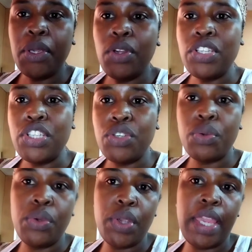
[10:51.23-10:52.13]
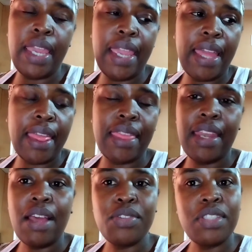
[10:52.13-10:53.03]
me continue cooking, and
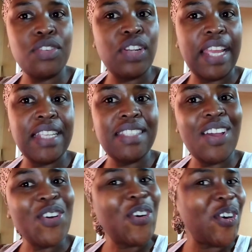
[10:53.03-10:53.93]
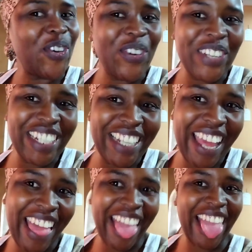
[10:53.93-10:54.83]
then I'll see you later on.
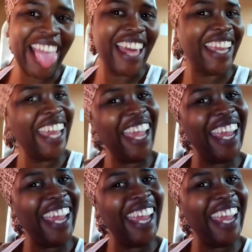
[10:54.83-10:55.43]
Okay.